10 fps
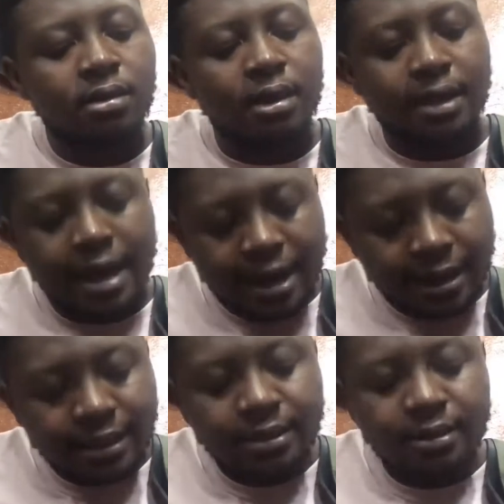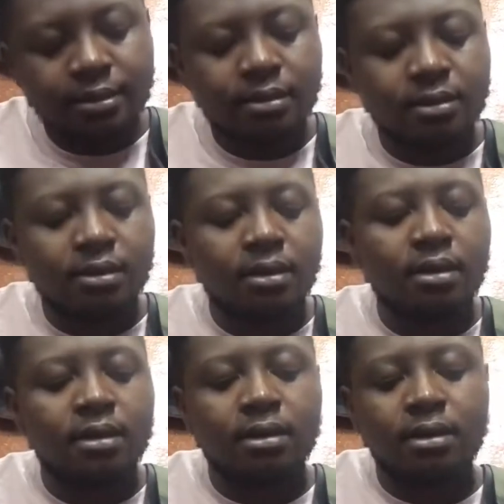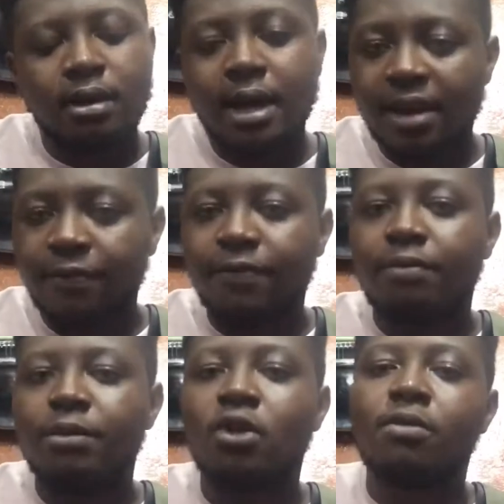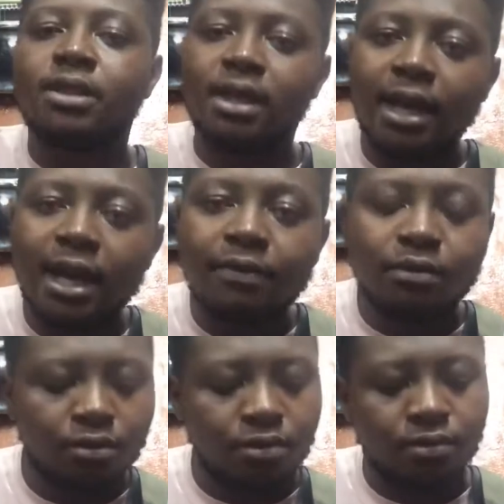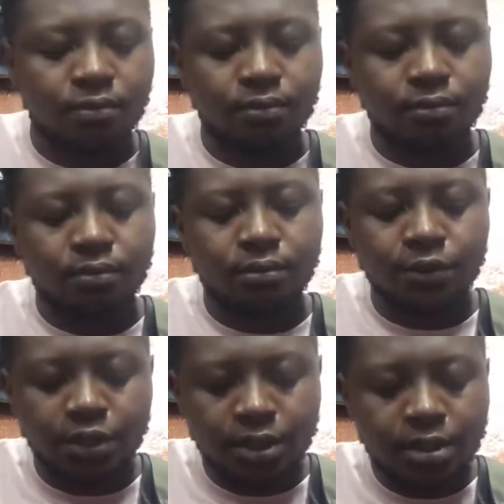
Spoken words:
9, F becomes the 11th, G,